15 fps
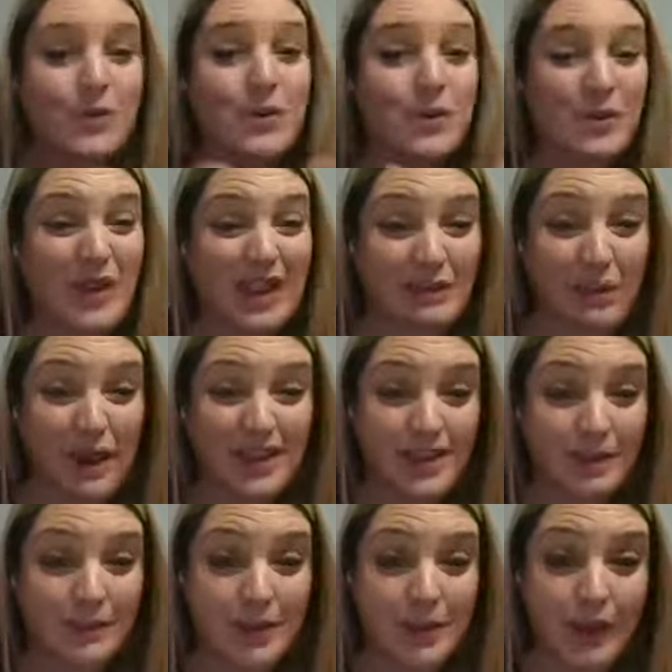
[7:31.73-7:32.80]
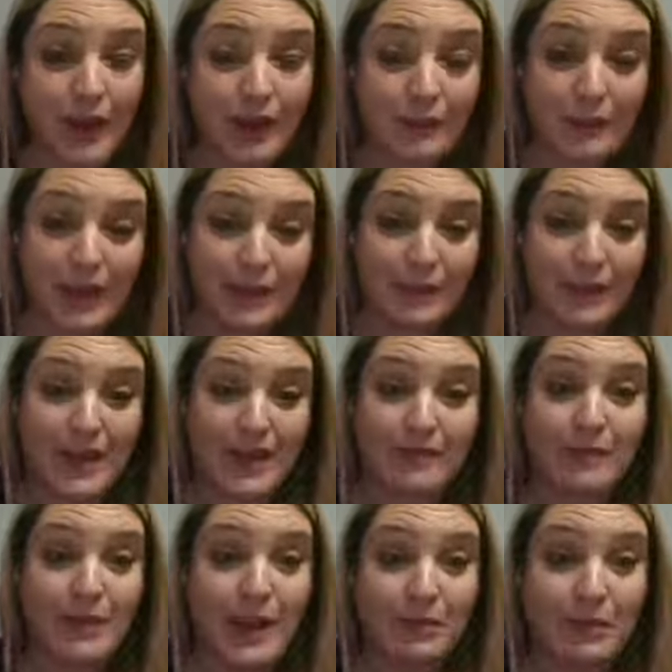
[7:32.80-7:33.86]
So we want them to
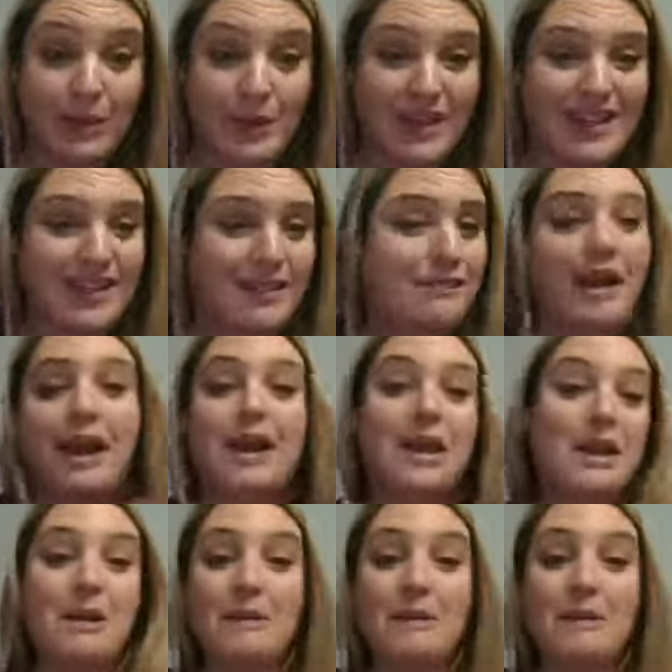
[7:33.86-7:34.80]
even be able to identify